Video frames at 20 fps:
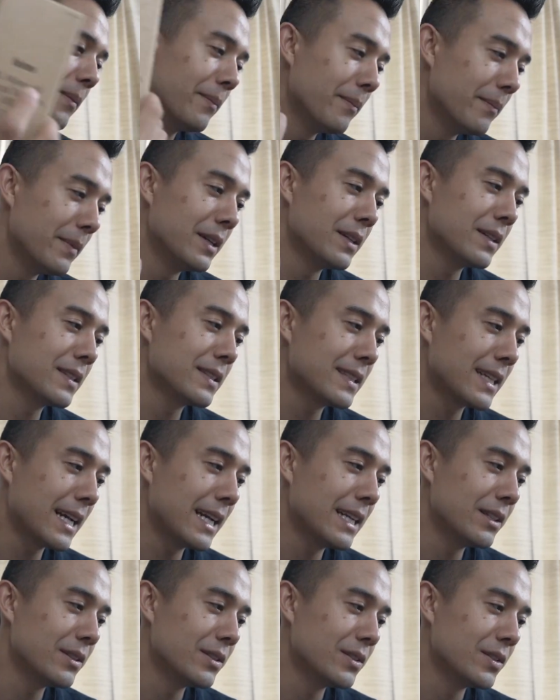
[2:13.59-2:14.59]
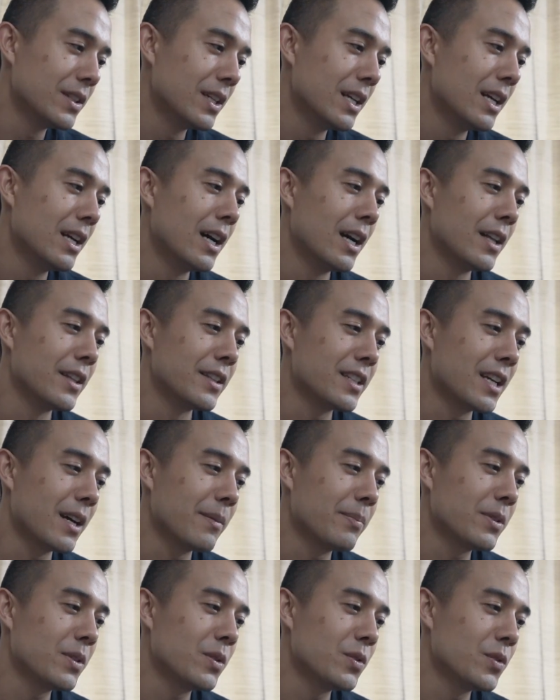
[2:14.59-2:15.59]
minoxidil on the
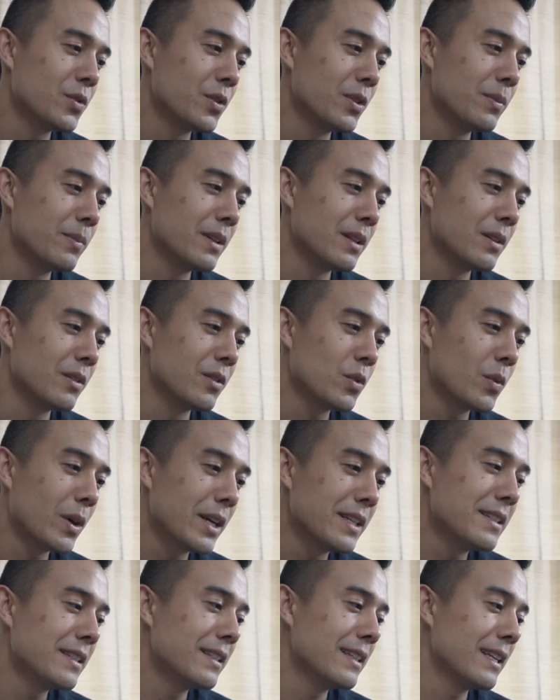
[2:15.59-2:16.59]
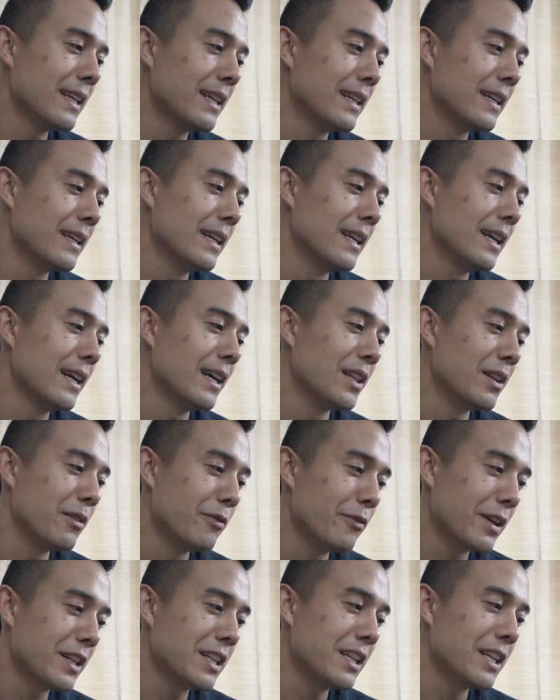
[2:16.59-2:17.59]
topical treatment twice a day in the
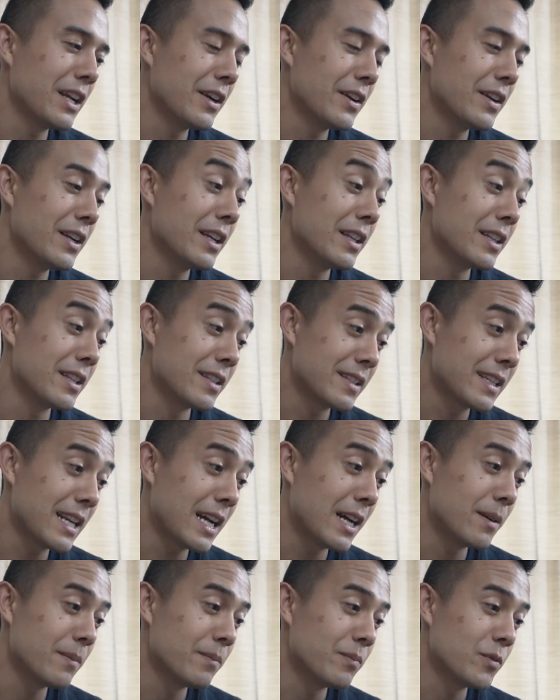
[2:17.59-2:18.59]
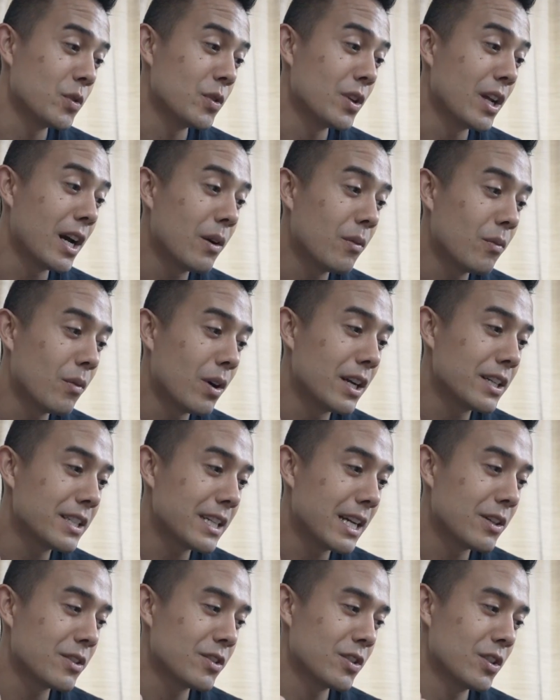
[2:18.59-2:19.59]
affected area of the scalp. Do not wash
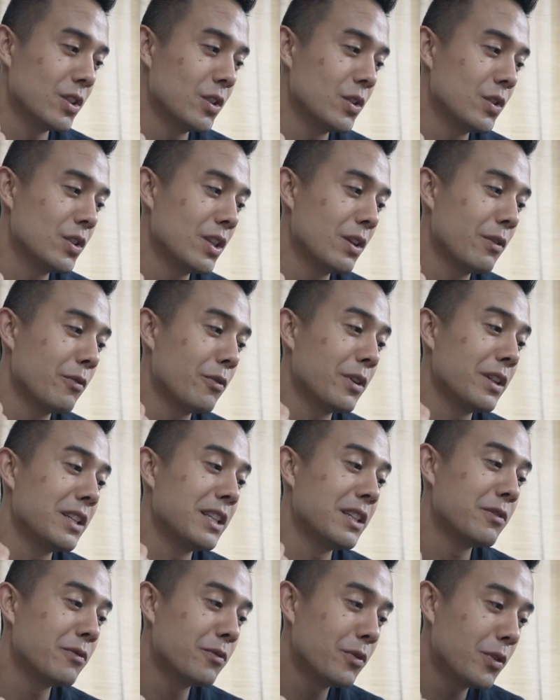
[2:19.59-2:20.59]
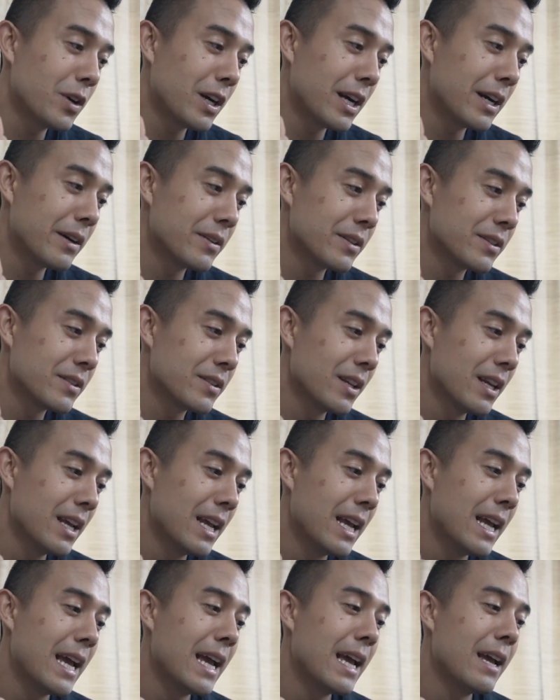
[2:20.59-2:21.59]
out solution for at least 4 hours
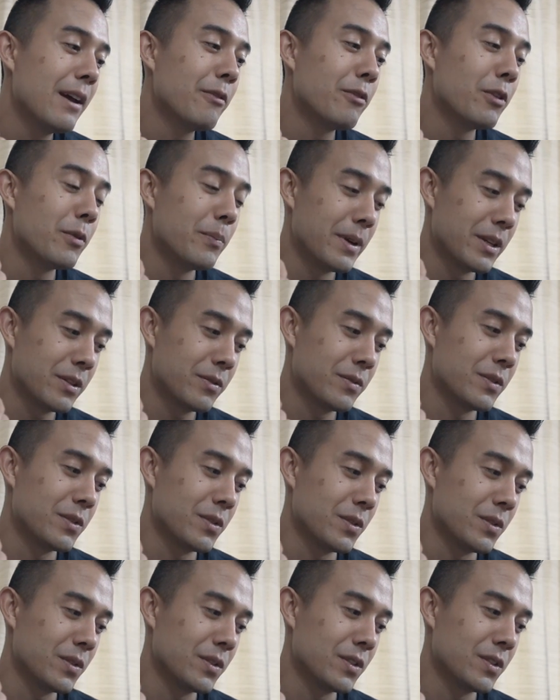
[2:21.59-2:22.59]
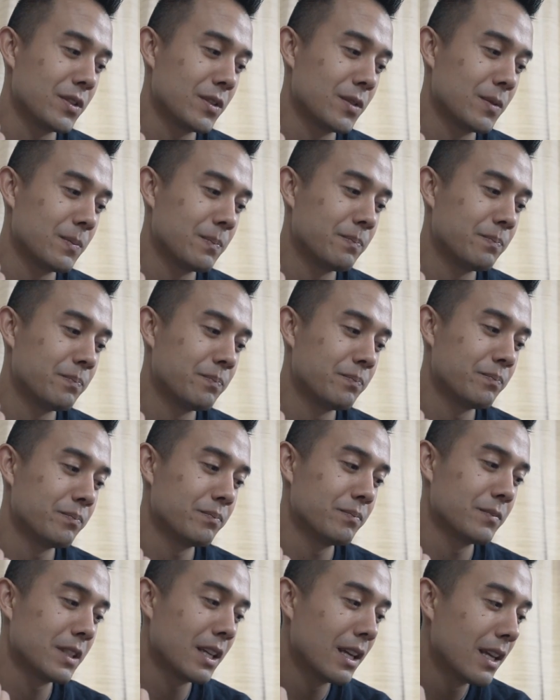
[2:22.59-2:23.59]
for best results.
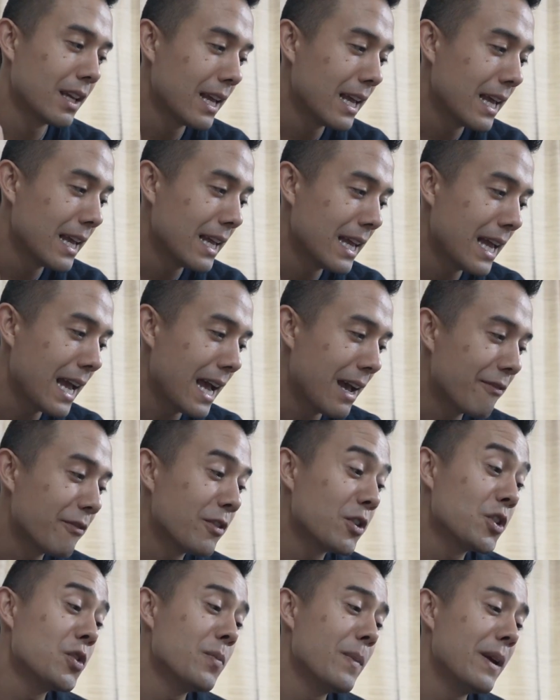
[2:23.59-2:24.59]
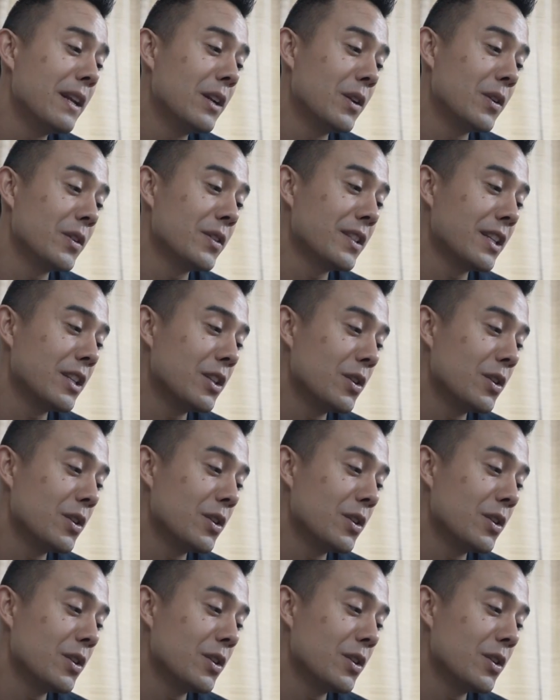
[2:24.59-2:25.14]
At first, you may notice that